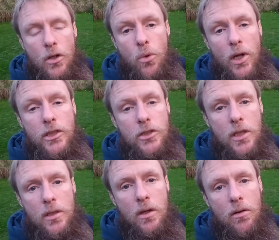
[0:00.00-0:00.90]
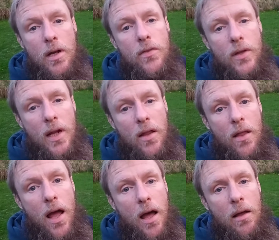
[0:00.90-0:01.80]
question or anything like
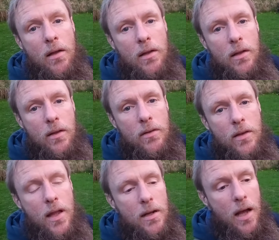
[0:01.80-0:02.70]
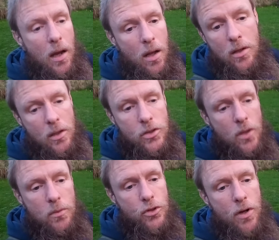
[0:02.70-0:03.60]
that, then ah, I'll
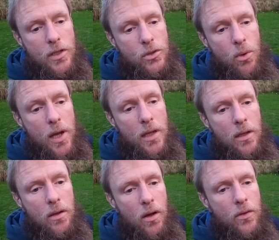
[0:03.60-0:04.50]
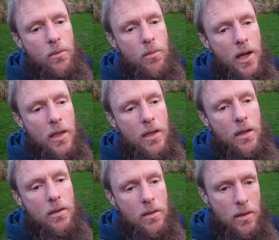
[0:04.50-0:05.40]
stop straight away on the mic
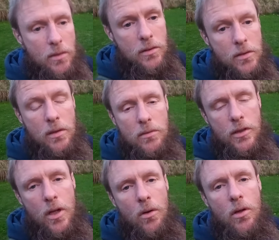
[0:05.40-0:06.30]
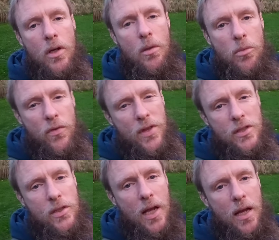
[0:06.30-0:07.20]
and, and you know. But
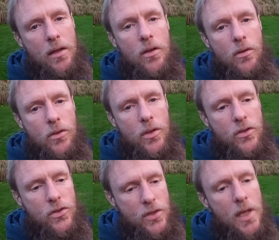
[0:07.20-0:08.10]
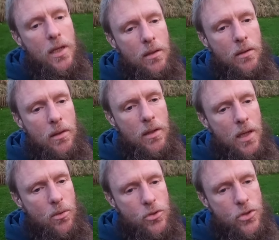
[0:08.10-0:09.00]
this guy here, you can see,
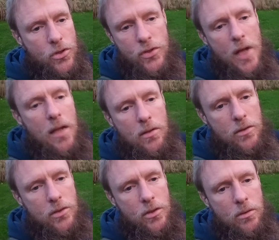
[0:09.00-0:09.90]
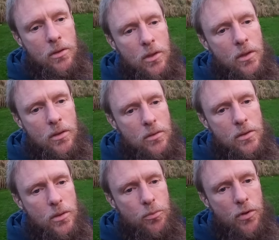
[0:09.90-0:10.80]
he was just sent to,
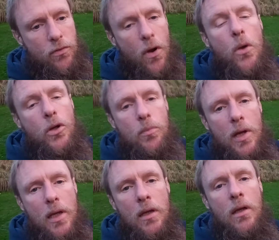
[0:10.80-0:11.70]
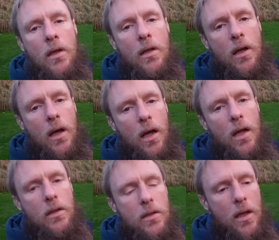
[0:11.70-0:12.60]
to provoke me.
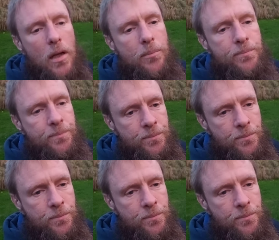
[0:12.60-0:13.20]
And um,